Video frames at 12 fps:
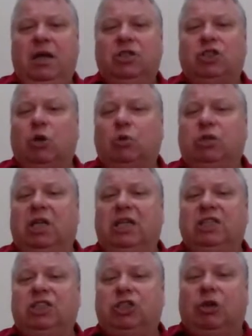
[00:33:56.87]
Social
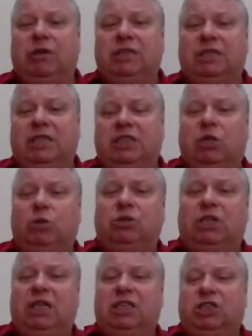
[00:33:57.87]
insurance. The
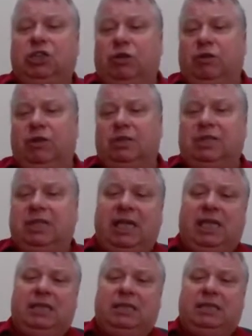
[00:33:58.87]
social insurance
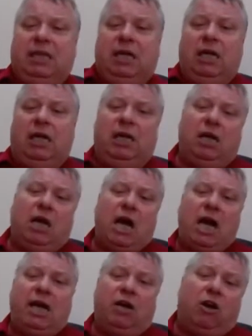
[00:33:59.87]
is
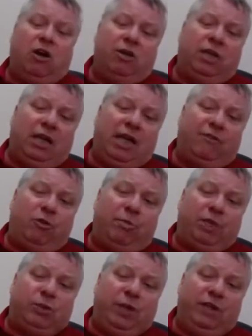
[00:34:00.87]
higher on the level
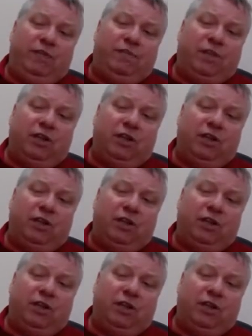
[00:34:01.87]
between